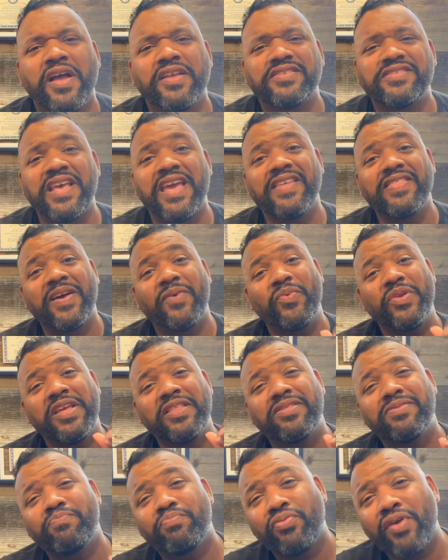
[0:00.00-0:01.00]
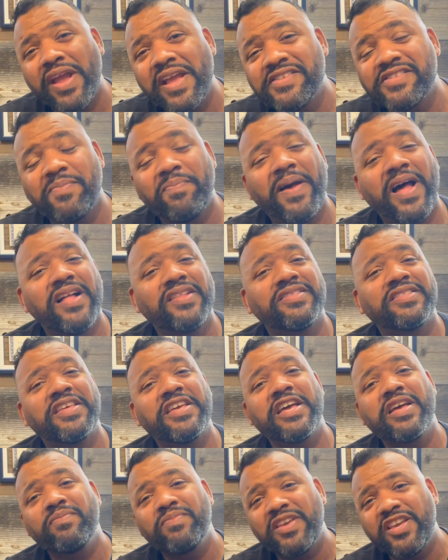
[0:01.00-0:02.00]
saying that when he prays about
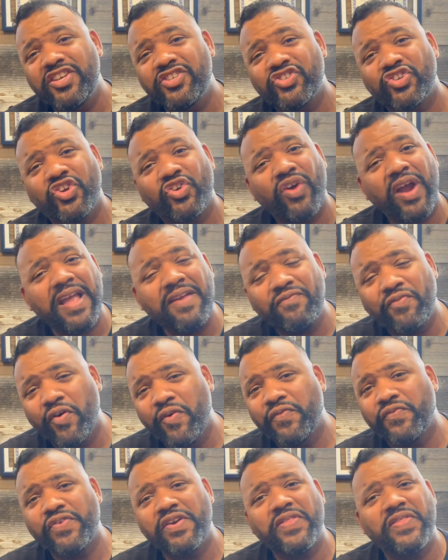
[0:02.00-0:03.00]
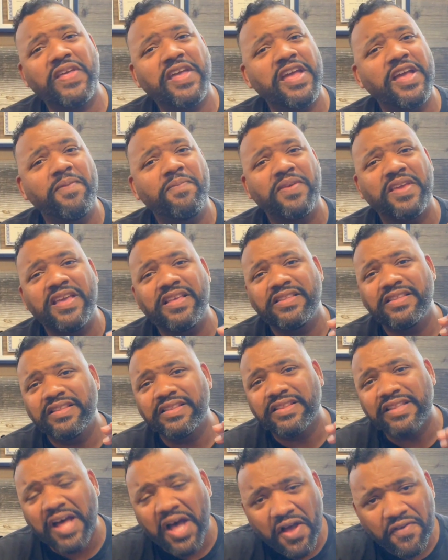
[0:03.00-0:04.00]
them, he's grateful for them, he
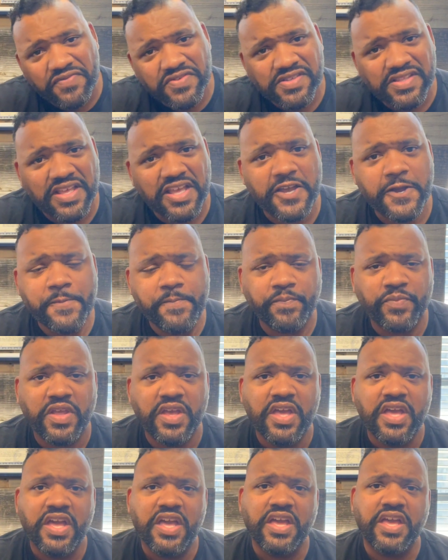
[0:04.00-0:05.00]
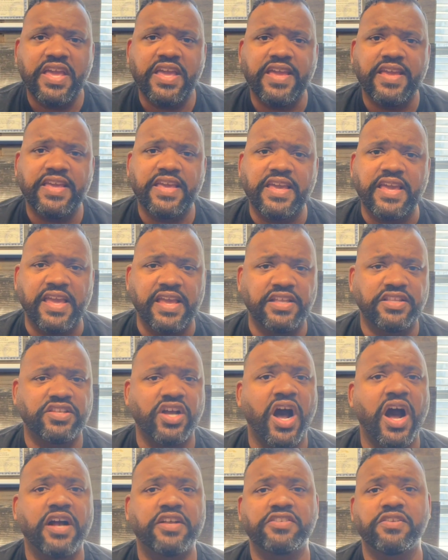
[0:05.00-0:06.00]
loves them. He
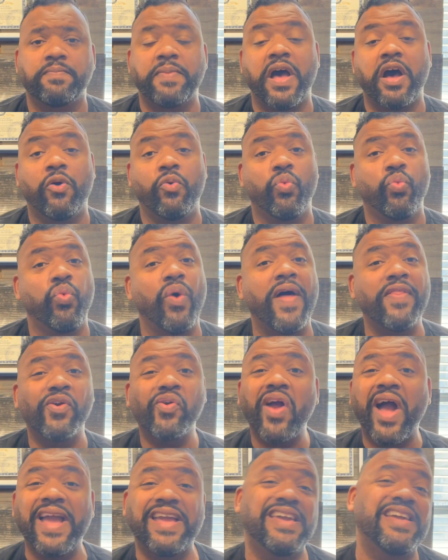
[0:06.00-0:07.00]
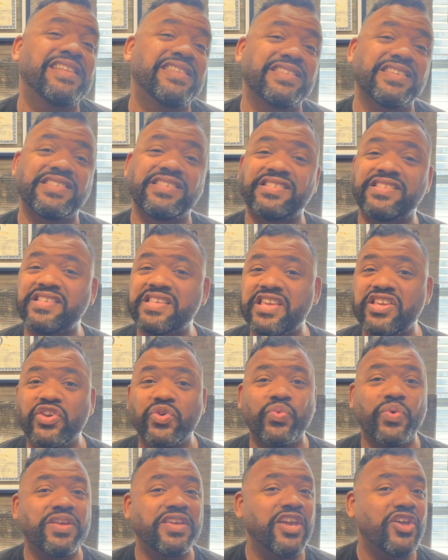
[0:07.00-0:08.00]
talks about whether I get to see
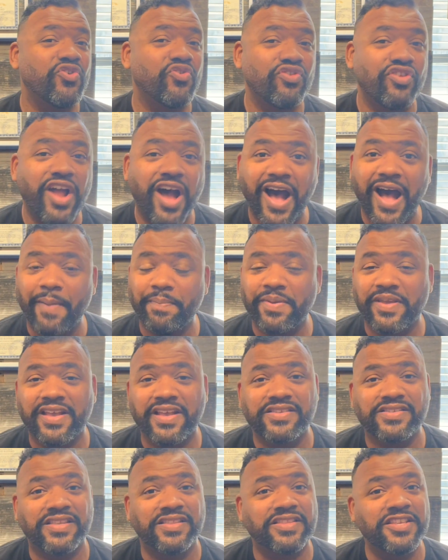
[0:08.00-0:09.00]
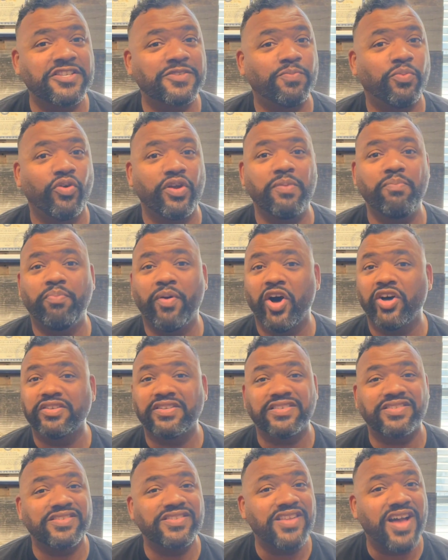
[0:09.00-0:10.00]
you again or not, because at this point, Paul
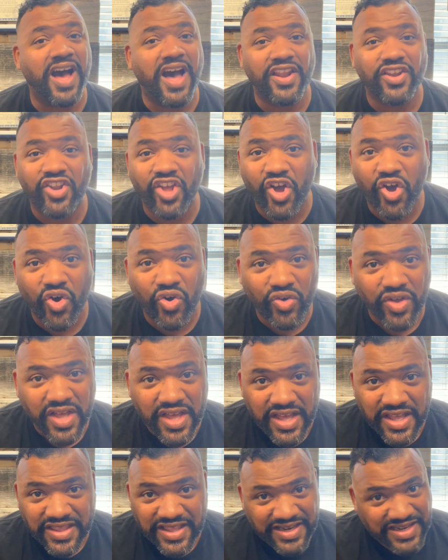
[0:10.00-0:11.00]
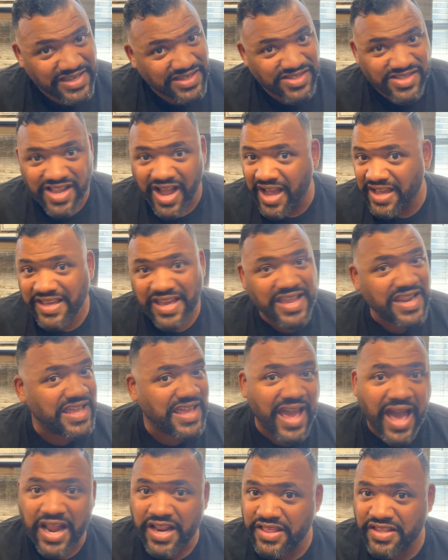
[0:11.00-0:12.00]
does not know that he's not
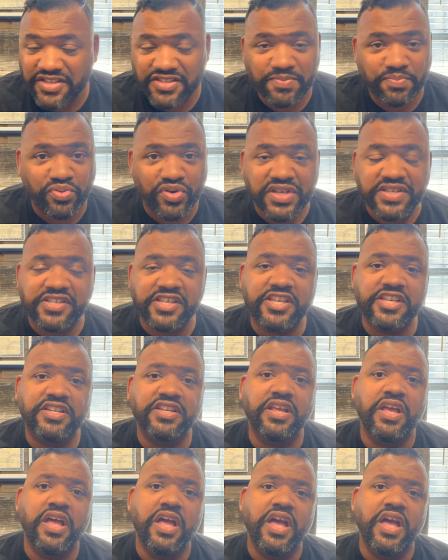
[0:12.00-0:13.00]
getting out of this prison.